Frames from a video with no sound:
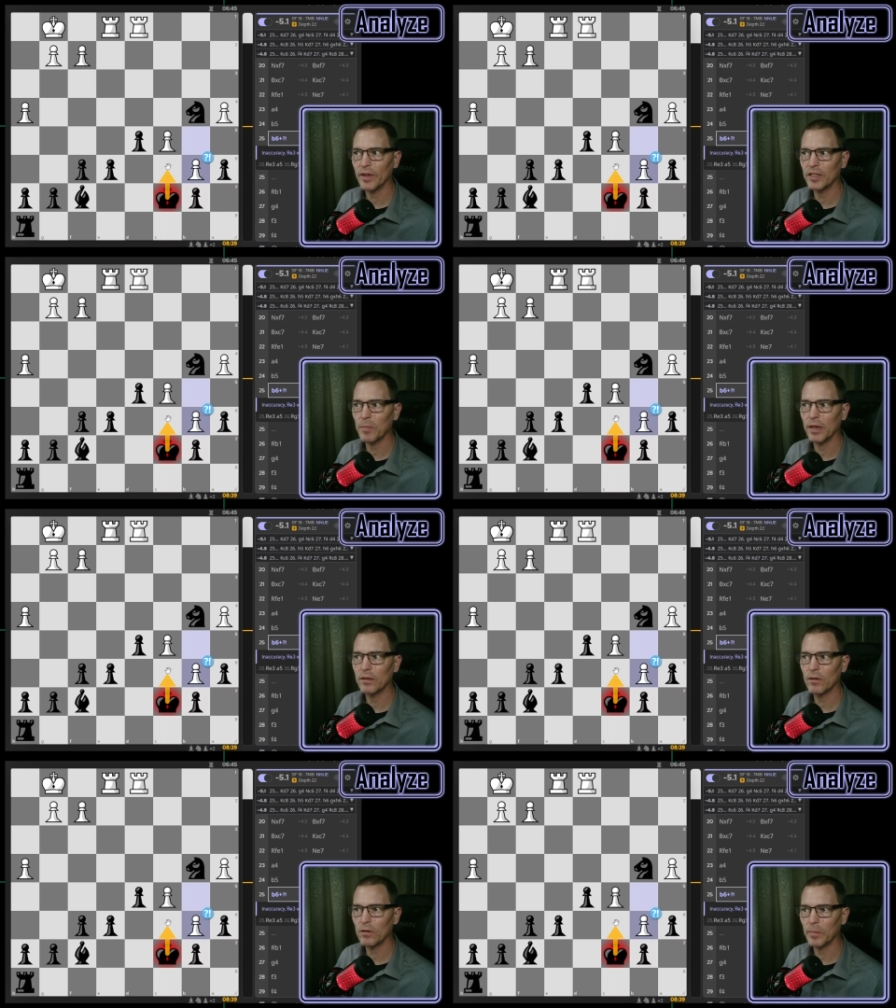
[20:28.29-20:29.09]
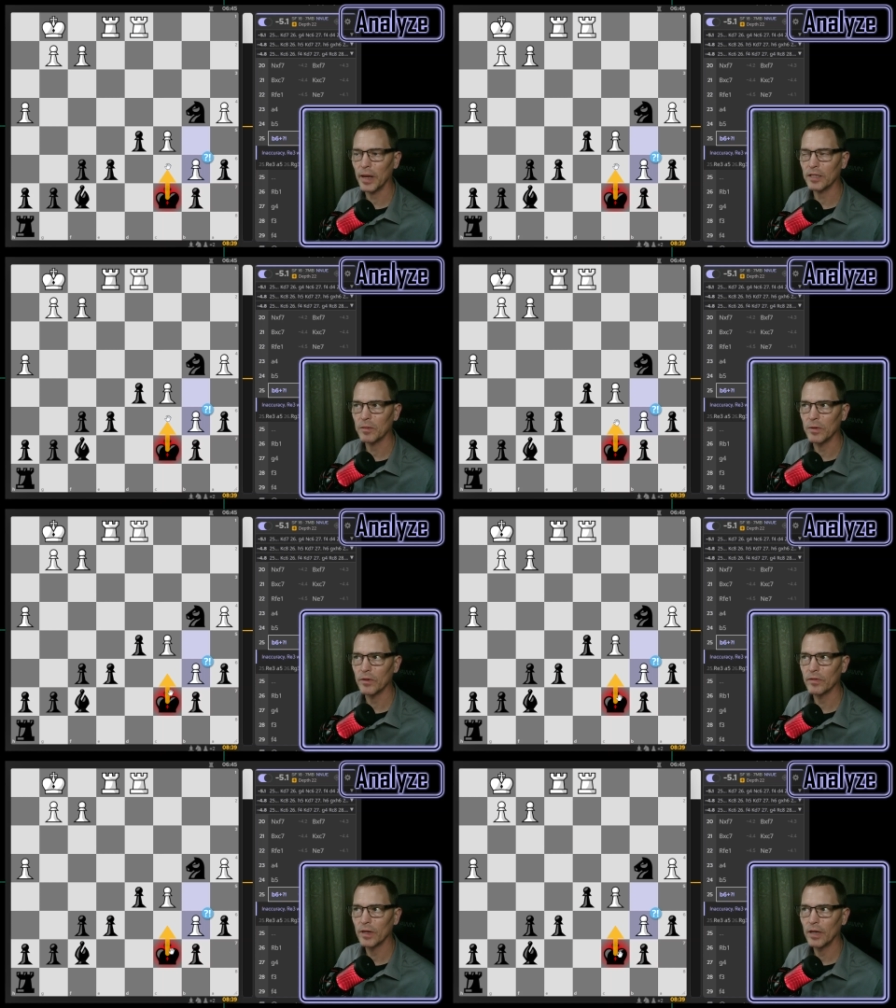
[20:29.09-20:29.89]
It's my third best
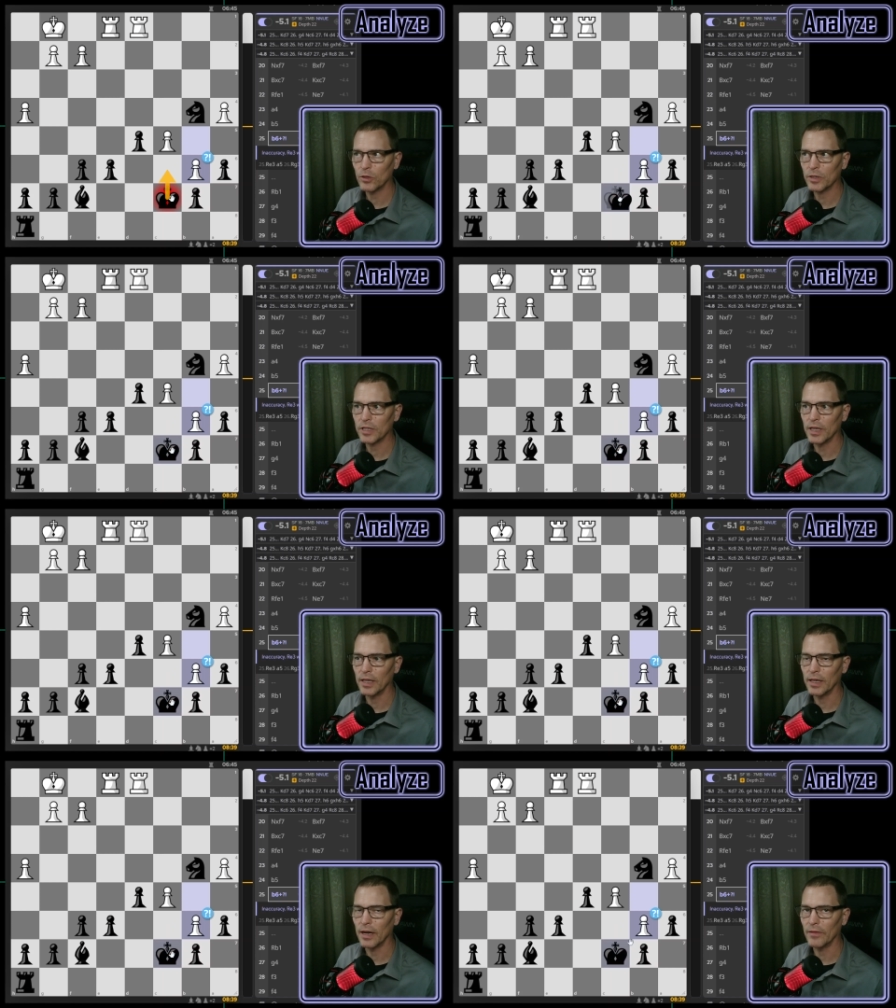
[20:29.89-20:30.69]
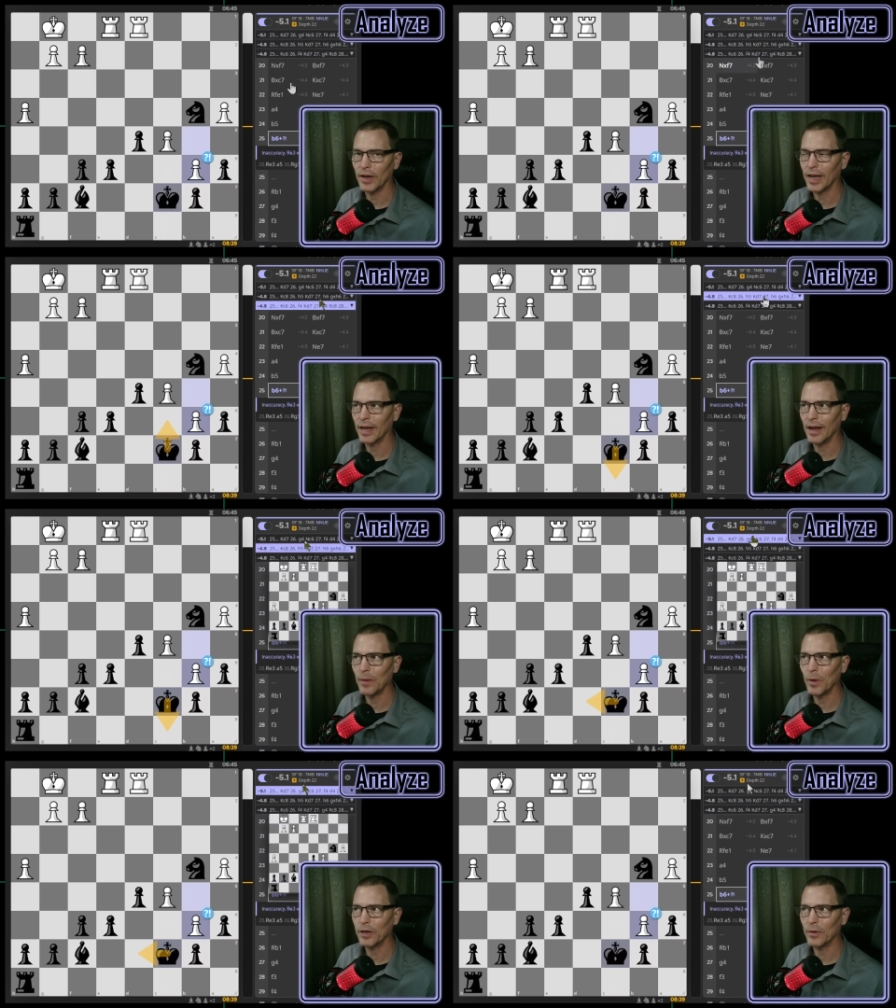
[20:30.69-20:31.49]
move, interestingly enough. Again,
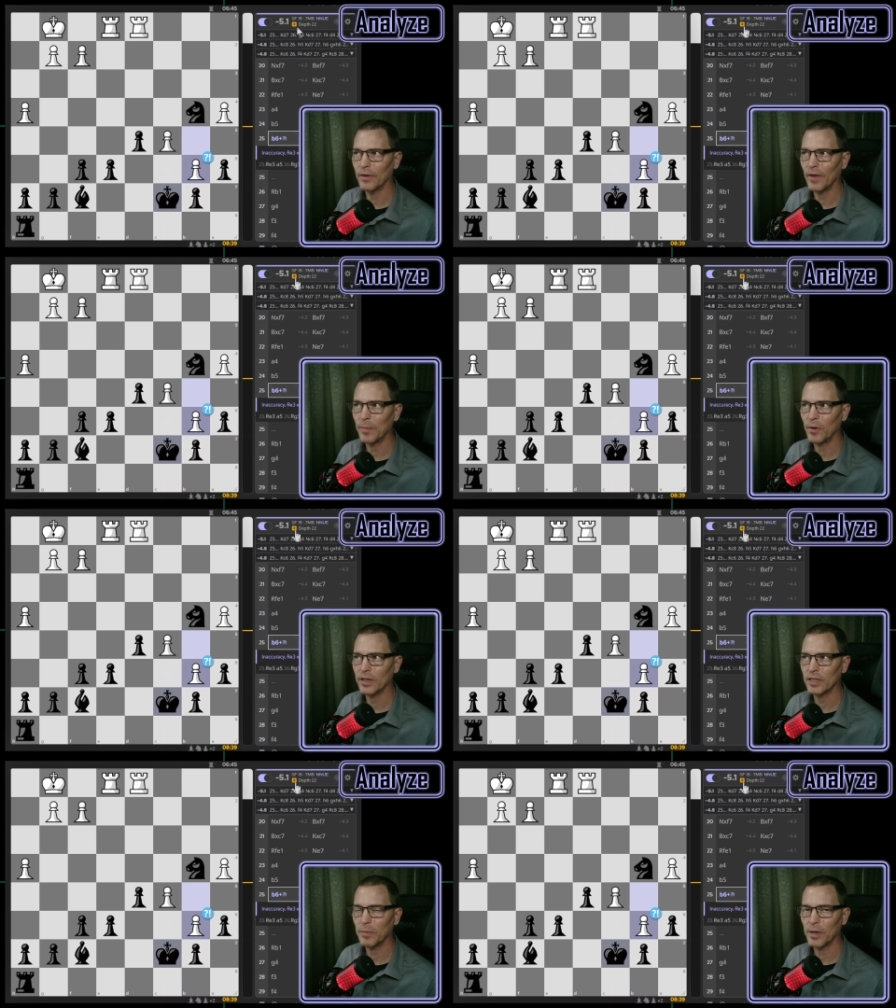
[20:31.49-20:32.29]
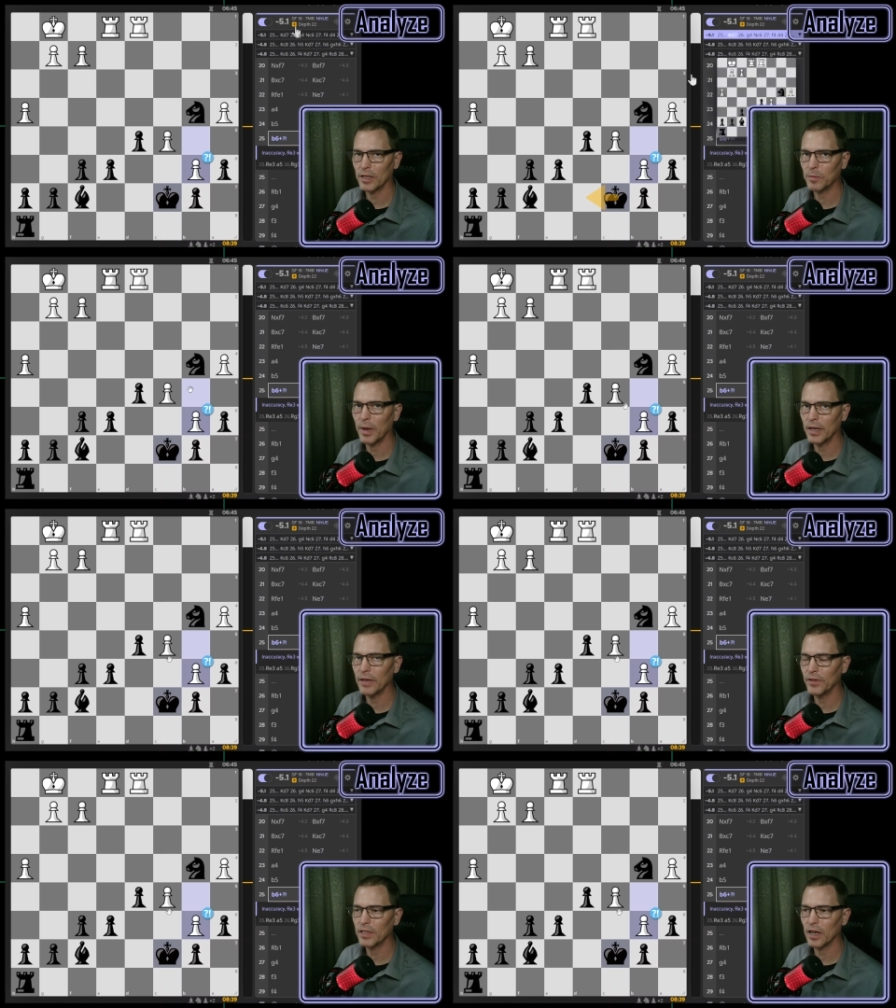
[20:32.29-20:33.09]
I wonder if I press the plus button
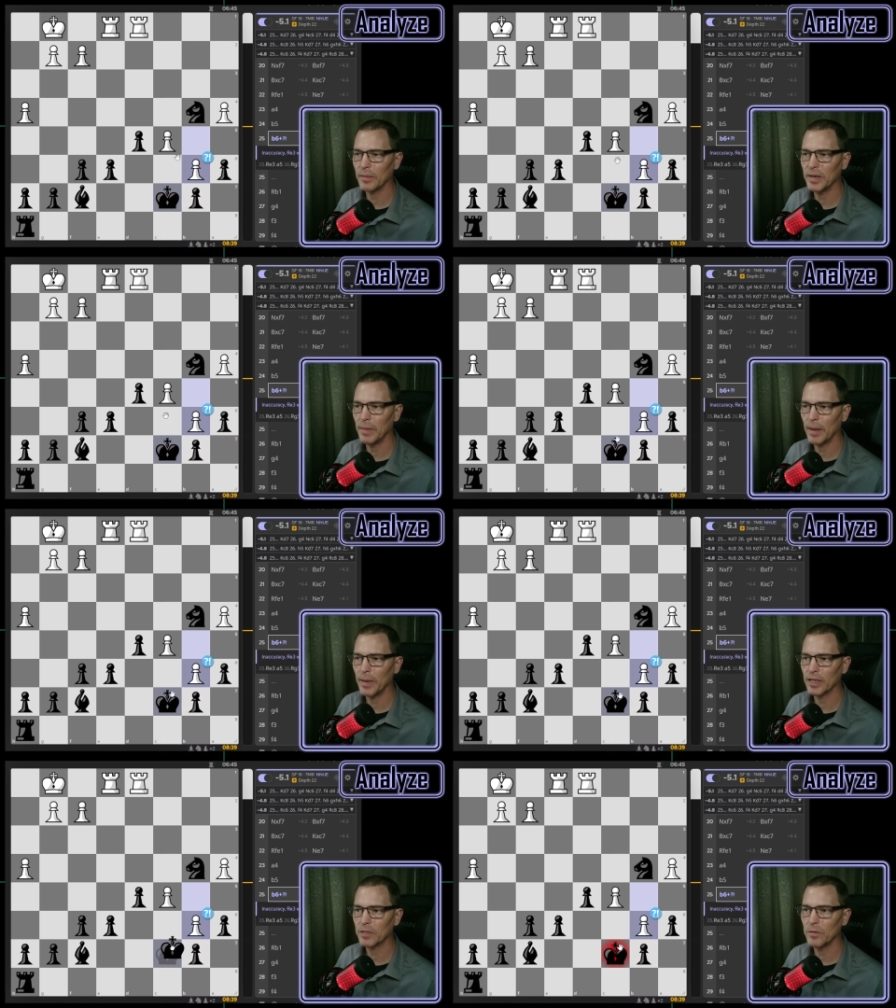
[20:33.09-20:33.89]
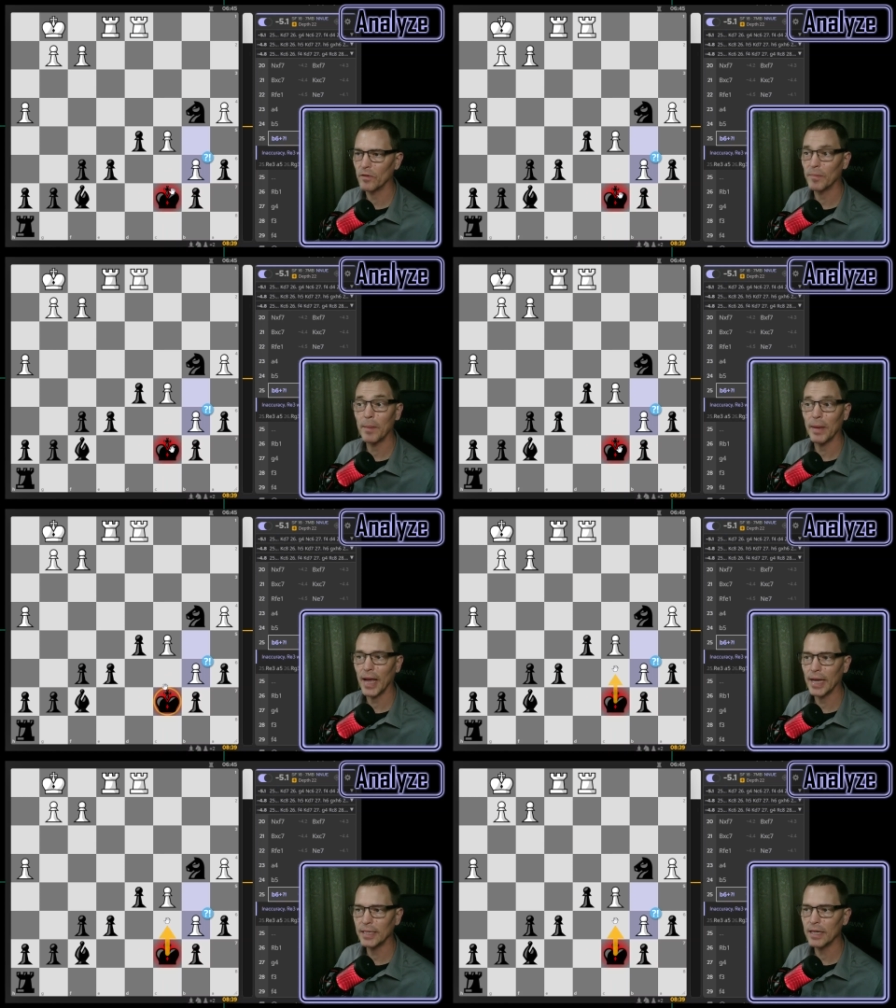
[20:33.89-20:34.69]
if it's going to be my best move, but
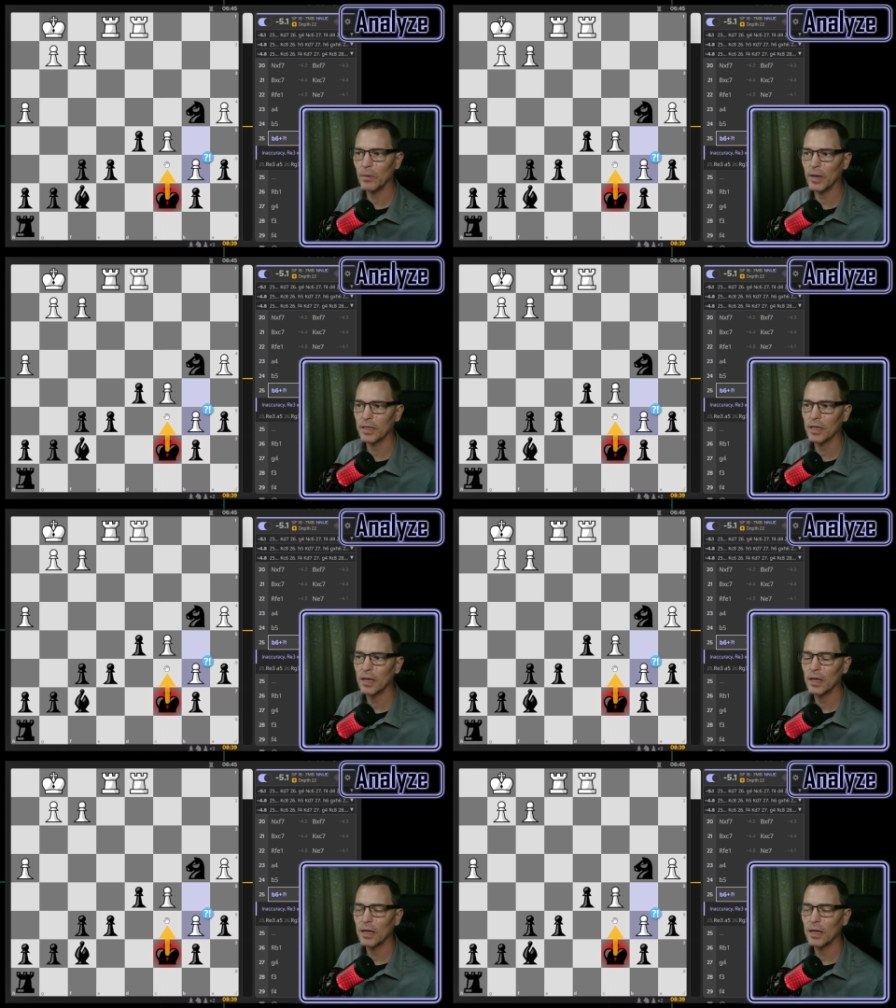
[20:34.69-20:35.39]
my idea was